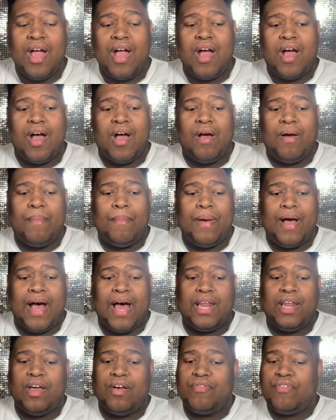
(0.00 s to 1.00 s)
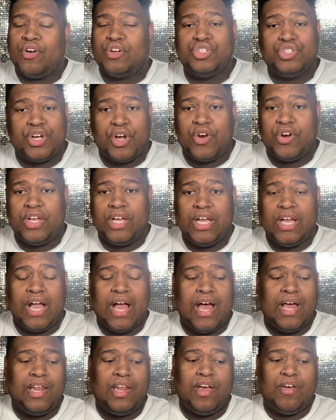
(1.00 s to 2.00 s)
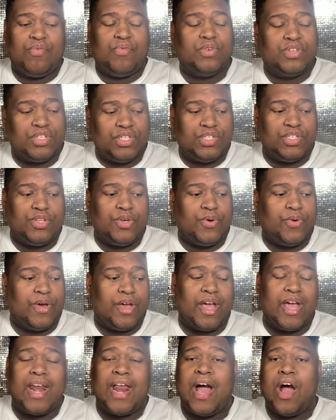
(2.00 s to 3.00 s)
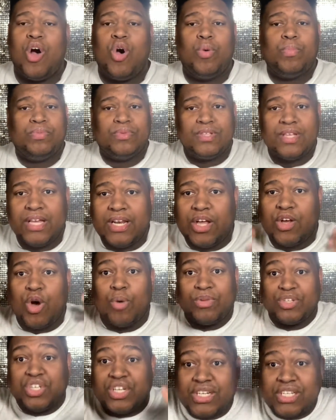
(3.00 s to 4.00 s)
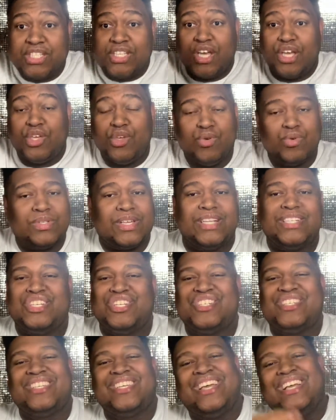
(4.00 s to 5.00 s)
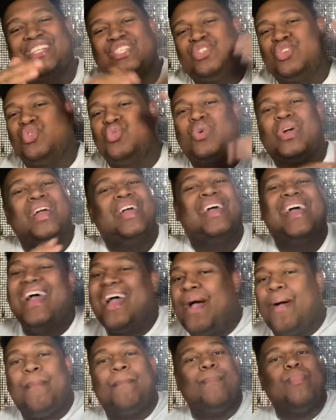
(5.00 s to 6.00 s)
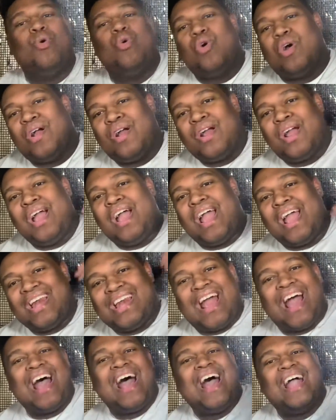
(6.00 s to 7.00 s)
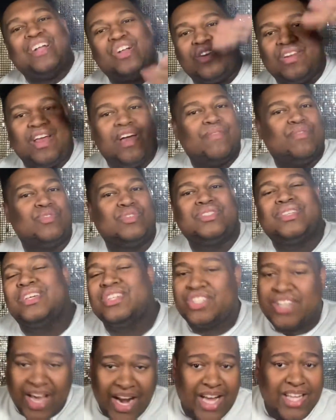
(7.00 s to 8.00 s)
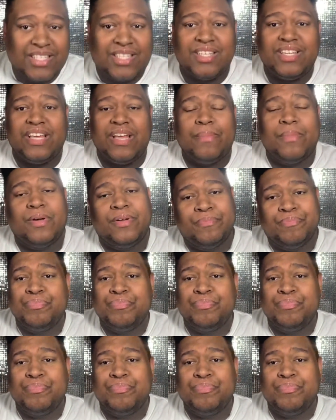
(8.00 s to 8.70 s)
I love her journey, I love what she's doing, and I hope that she continues and just to get to more and higher levels. Shout out to Nima.